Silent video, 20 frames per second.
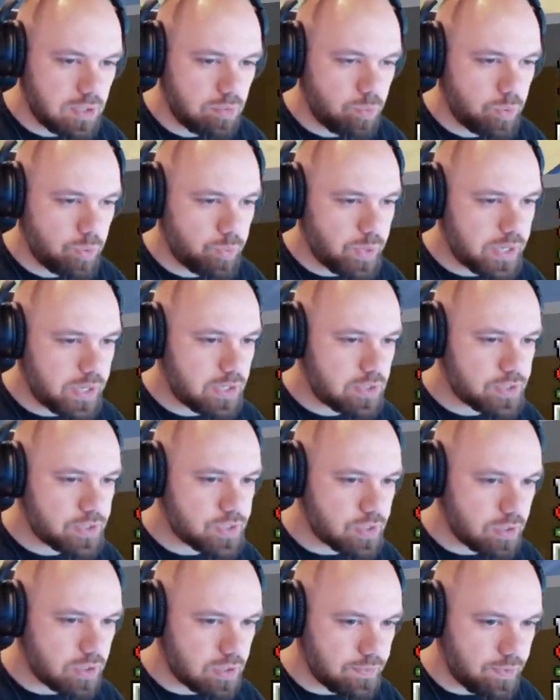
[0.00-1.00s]
we're ready to
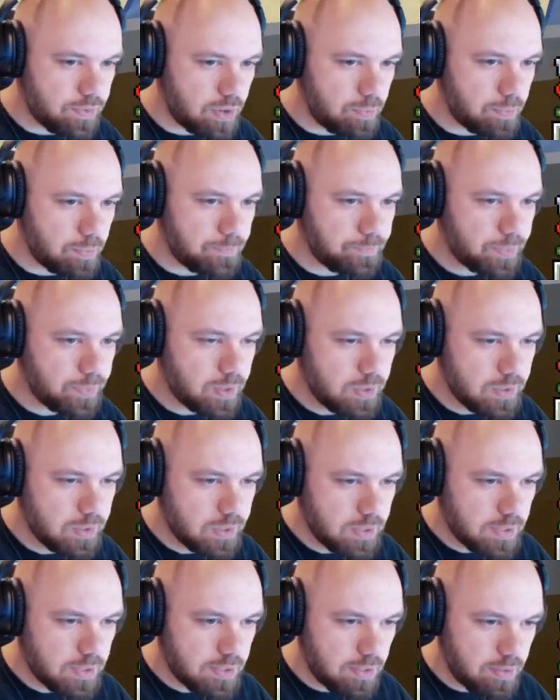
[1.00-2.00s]
start the farm.
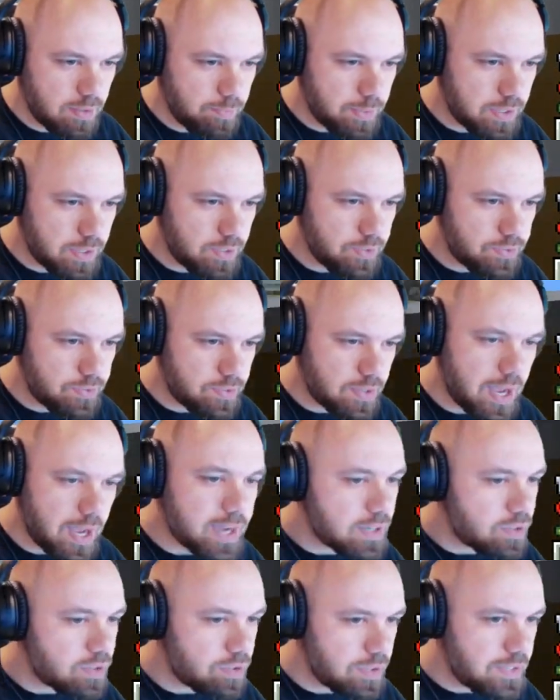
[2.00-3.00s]
Because I
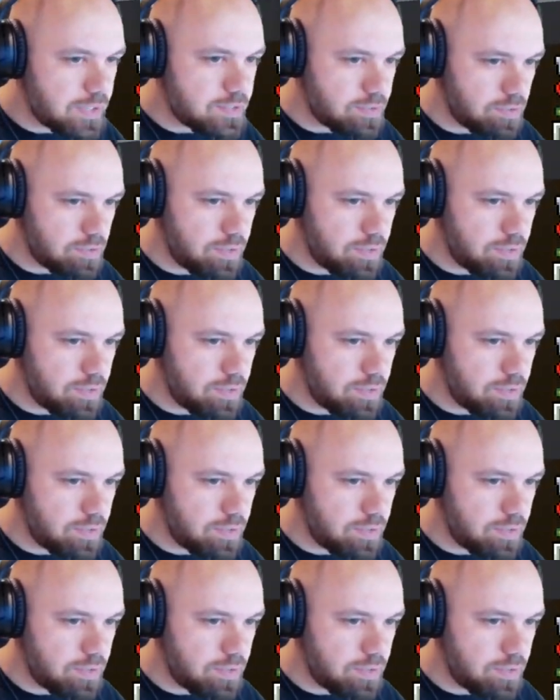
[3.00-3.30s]
could easily